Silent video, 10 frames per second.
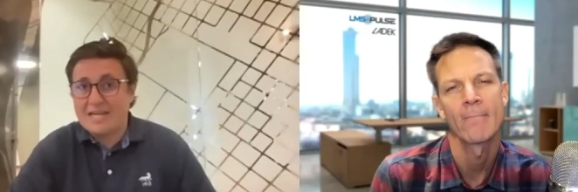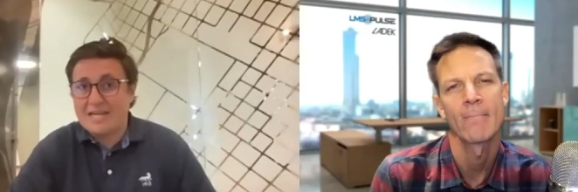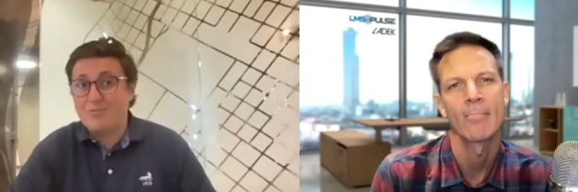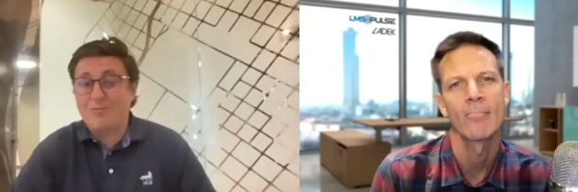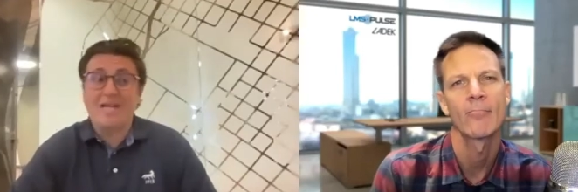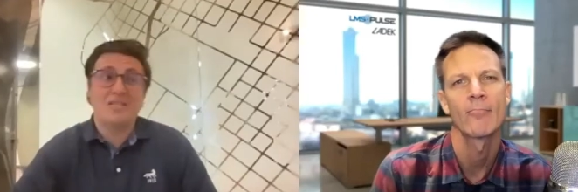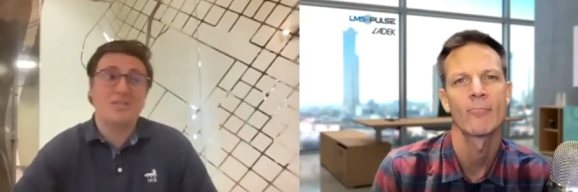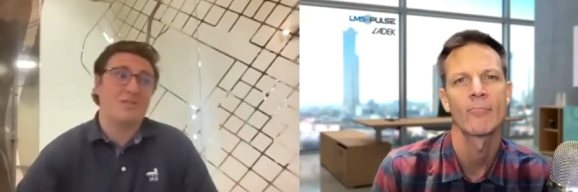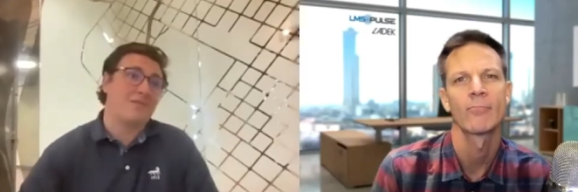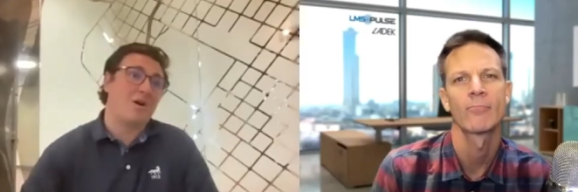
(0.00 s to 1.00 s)
Speaker 1: it ranged
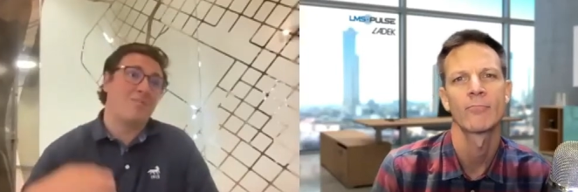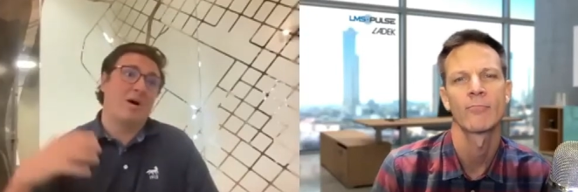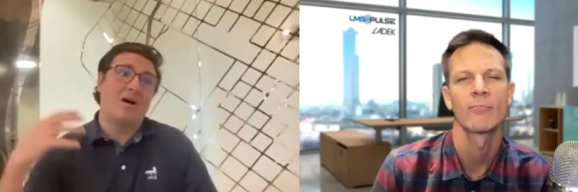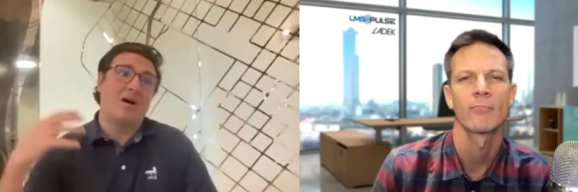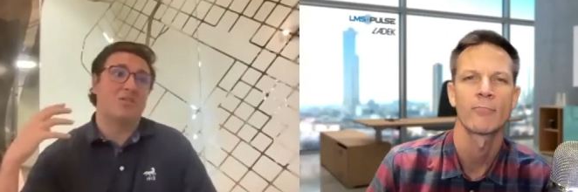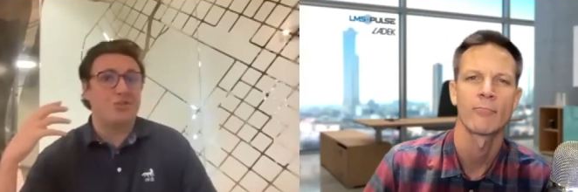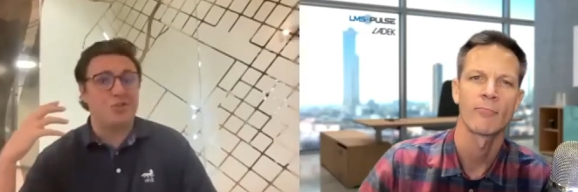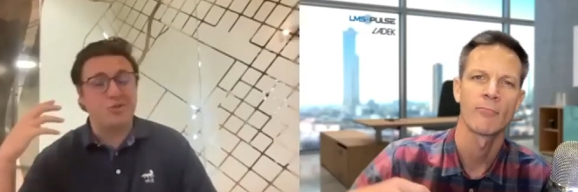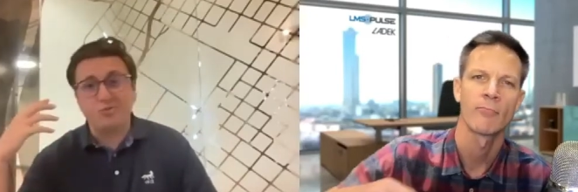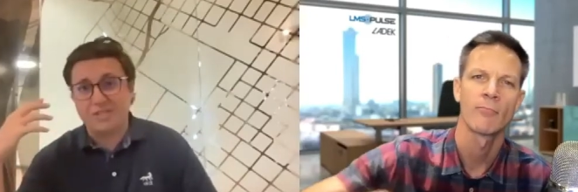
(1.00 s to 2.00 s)
from us
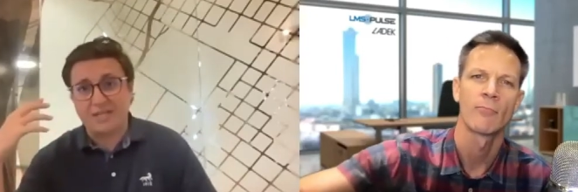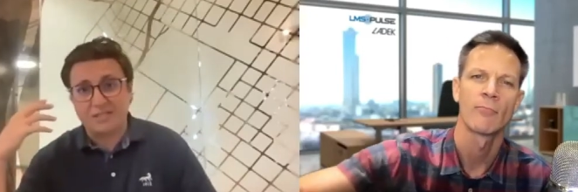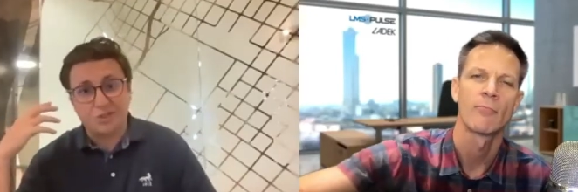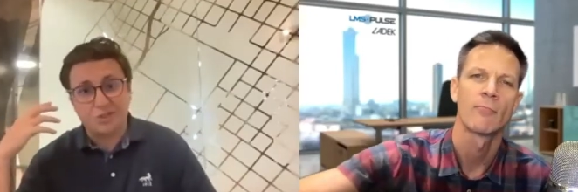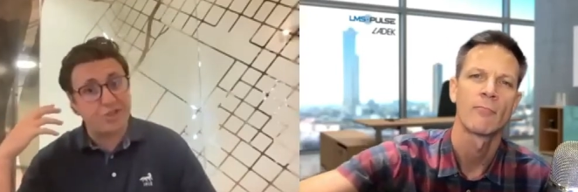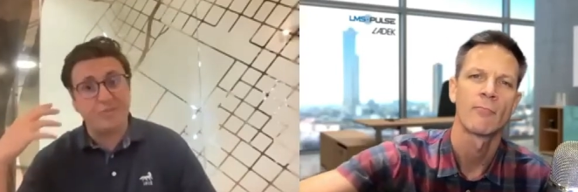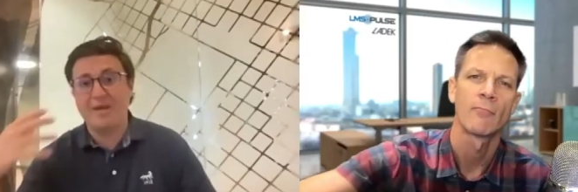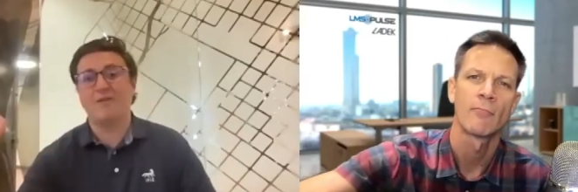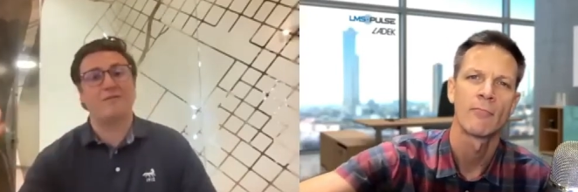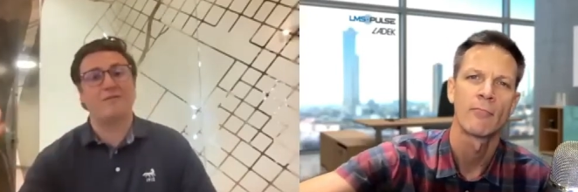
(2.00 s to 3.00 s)
using
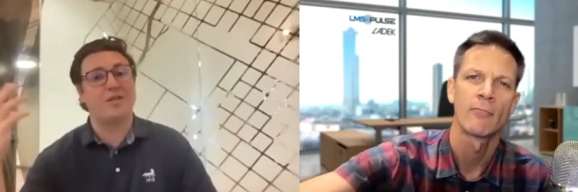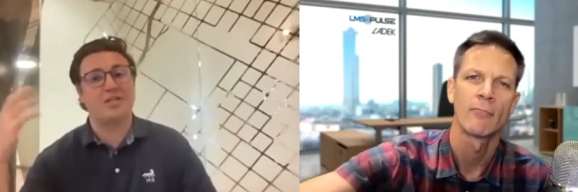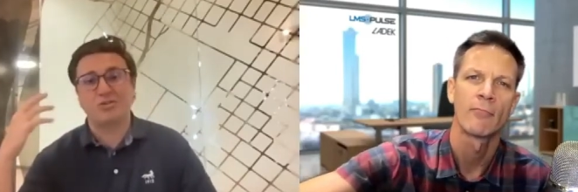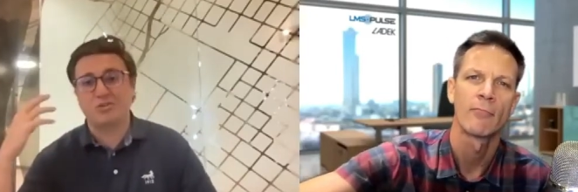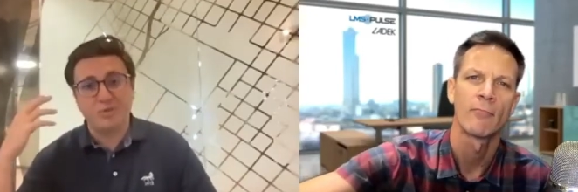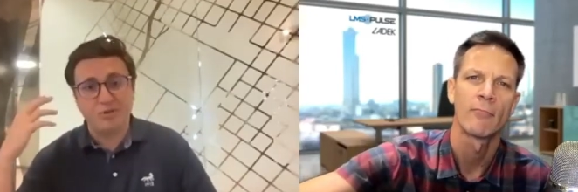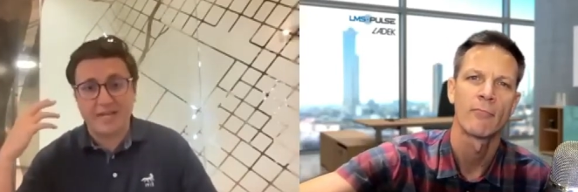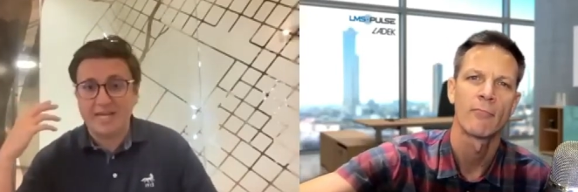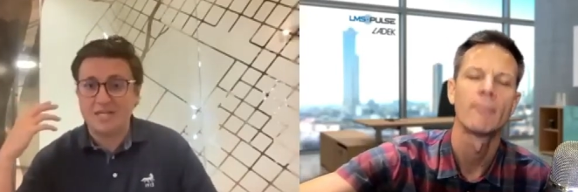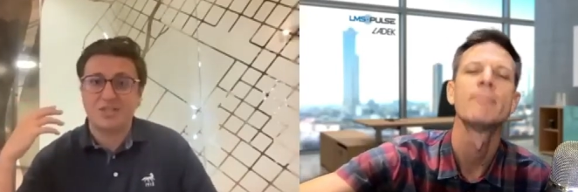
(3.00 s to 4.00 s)
Gmail for initial
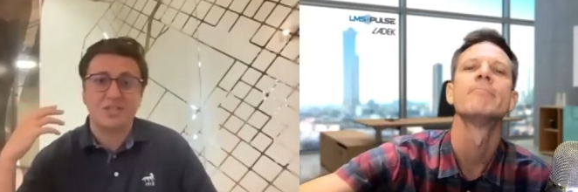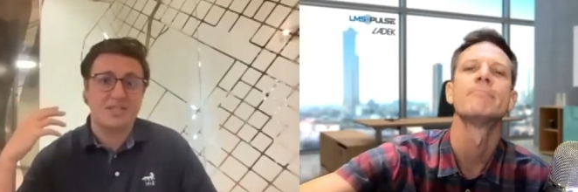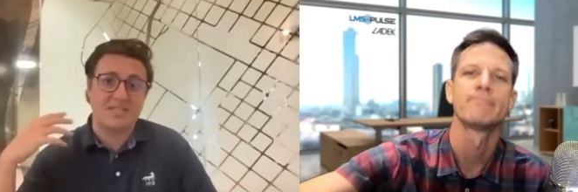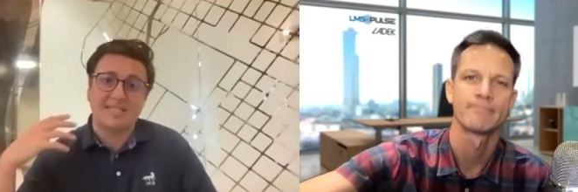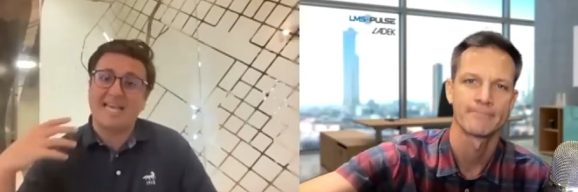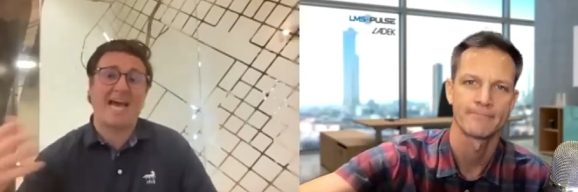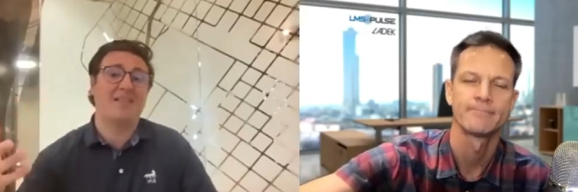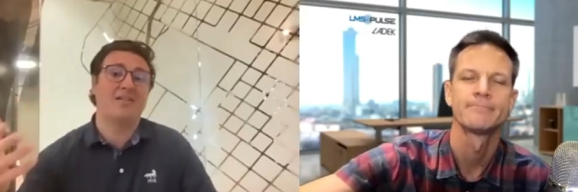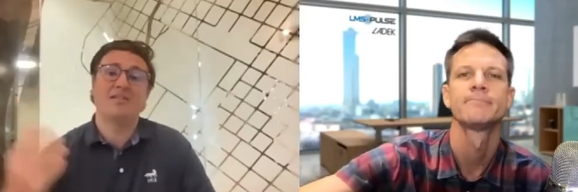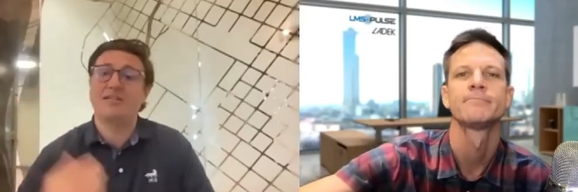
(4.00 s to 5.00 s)
communication to
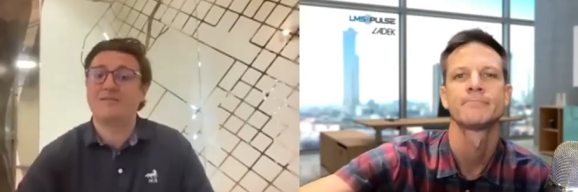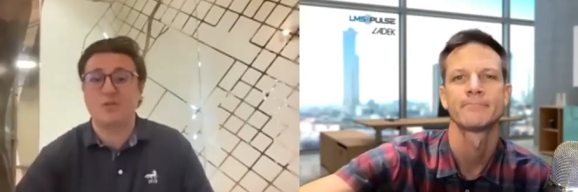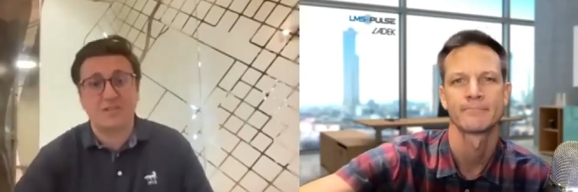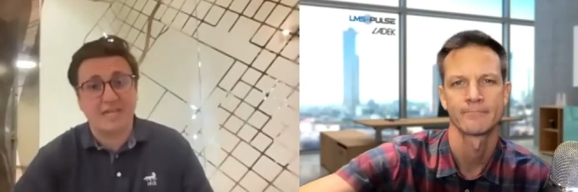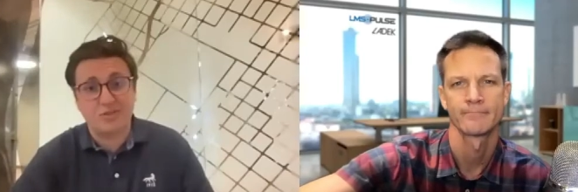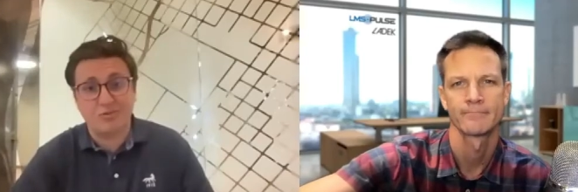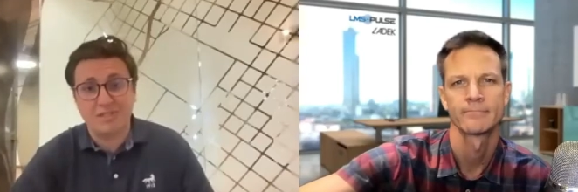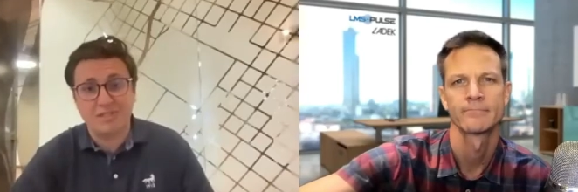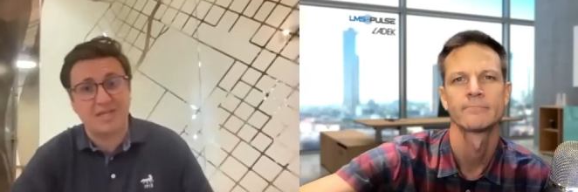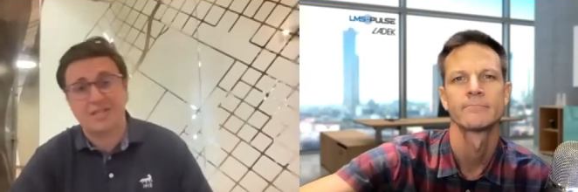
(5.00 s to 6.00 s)
Calendly for scheduling
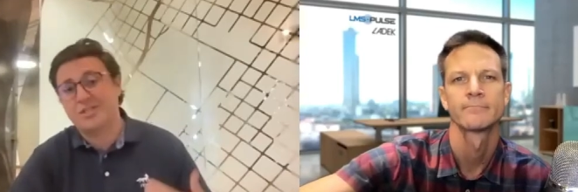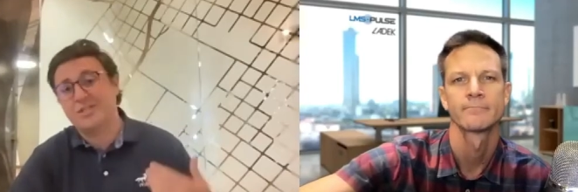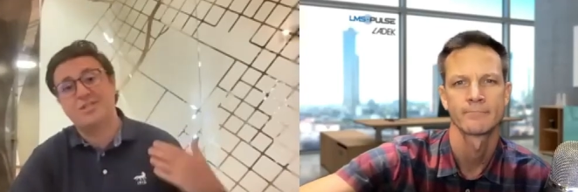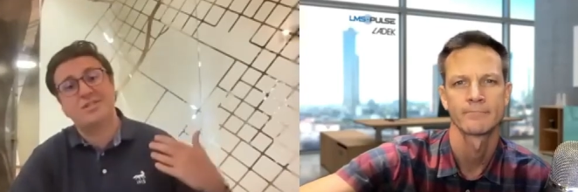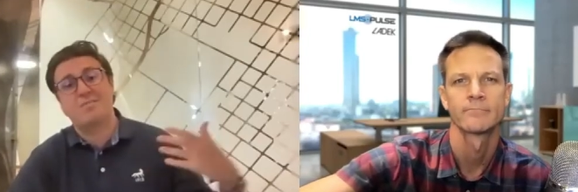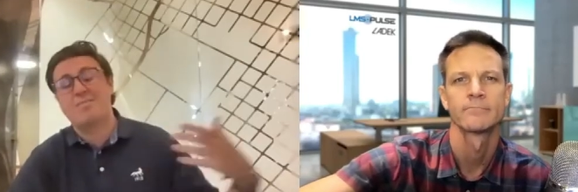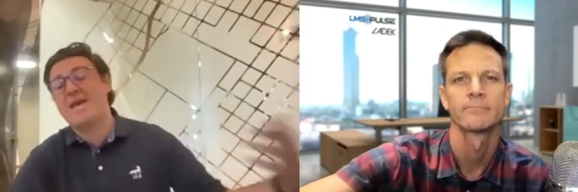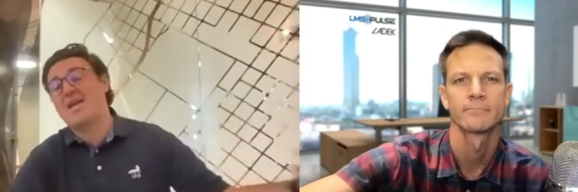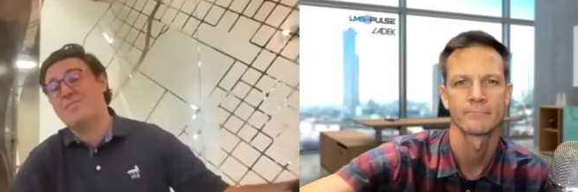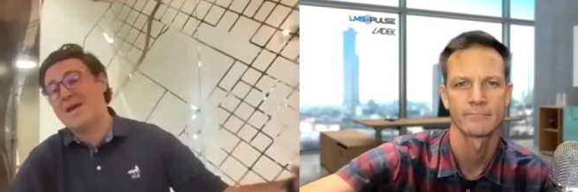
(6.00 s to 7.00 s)
sessions to
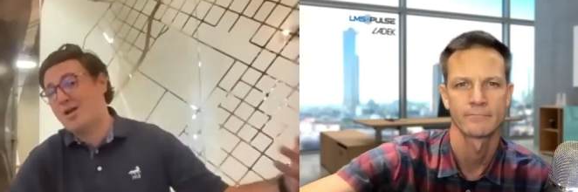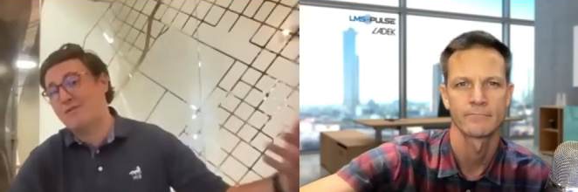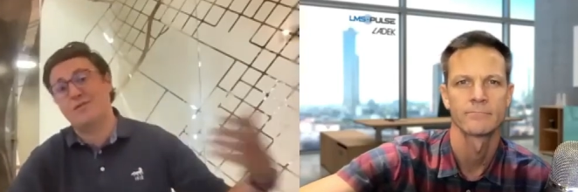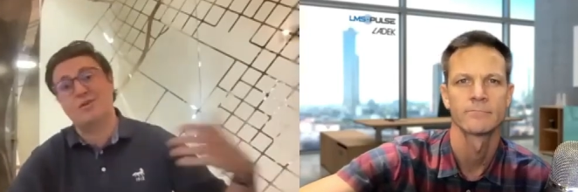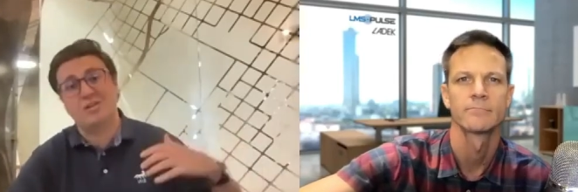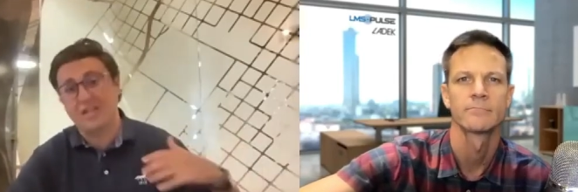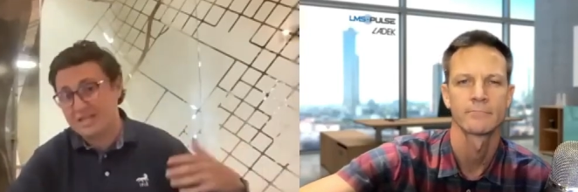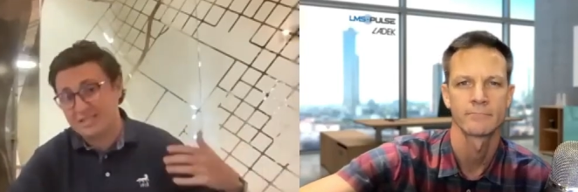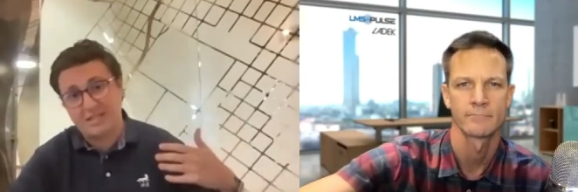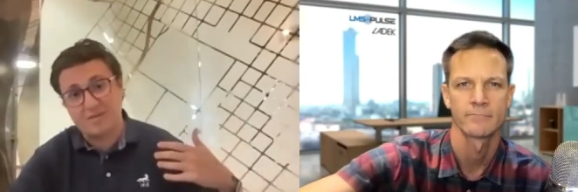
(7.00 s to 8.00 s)
PayPal for
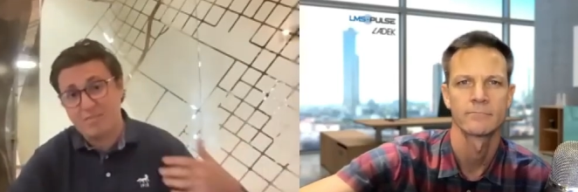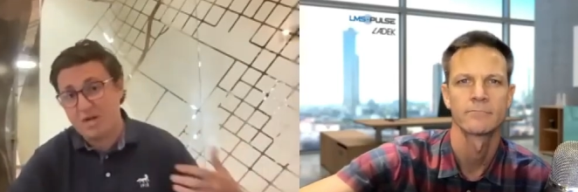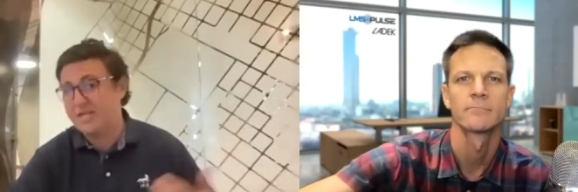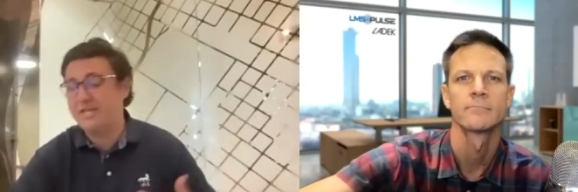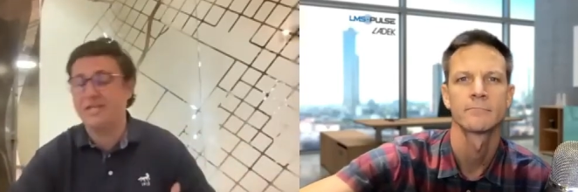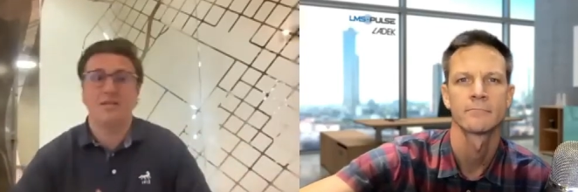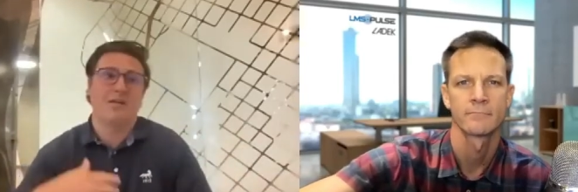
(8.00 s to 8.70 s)
collecting money,